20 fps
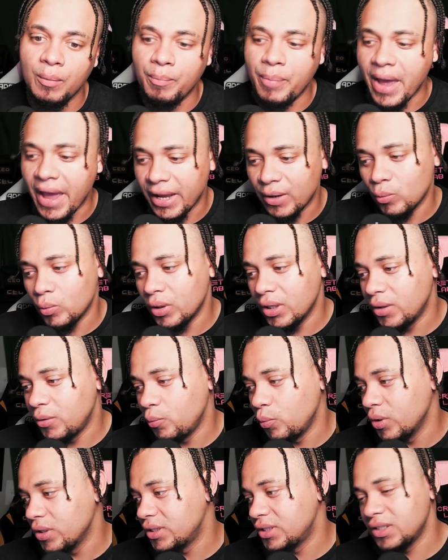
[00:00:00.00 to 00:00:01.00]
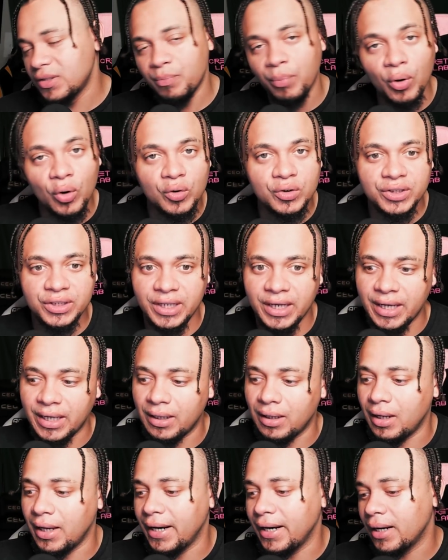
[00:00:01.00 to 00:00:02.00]
bandwidth, which is bullshit.
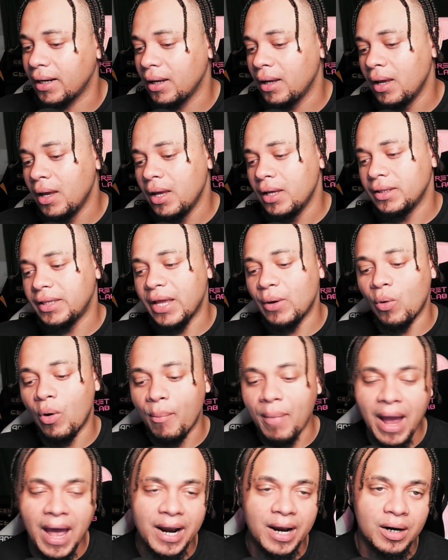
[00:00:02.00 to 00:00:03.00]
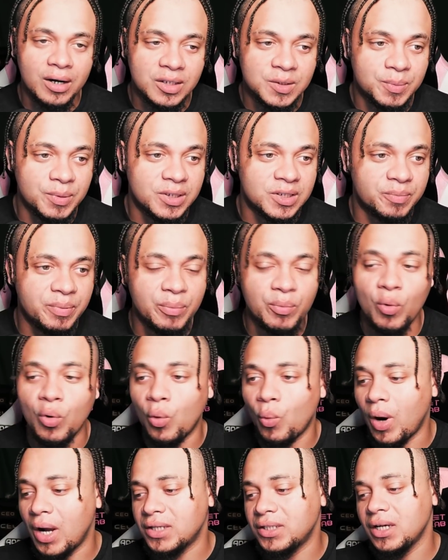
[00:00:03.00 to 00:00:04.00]
Like, they were mad at us because people were
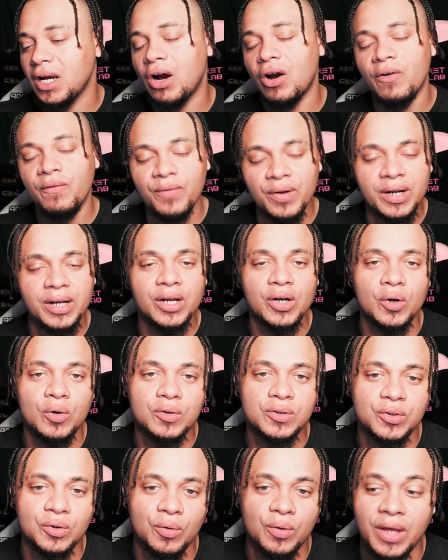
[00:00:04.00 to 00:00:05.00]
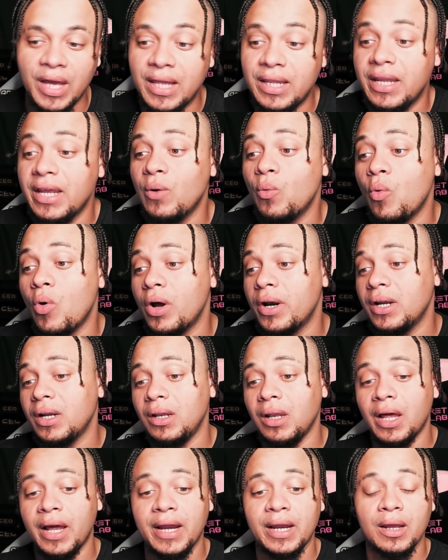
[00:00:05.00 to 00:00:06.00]
watching our videos. So then they wanted,
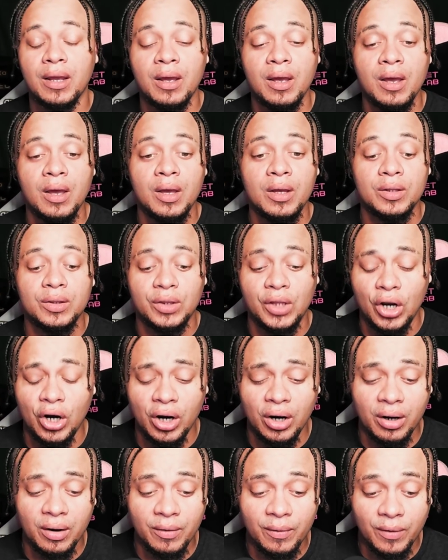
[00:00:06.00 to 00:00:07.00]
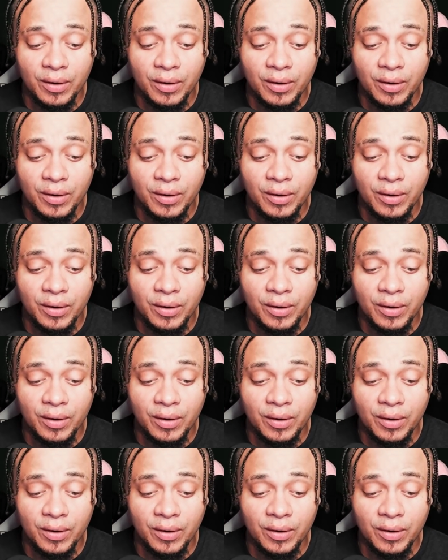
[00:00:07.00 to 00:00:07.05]
like, their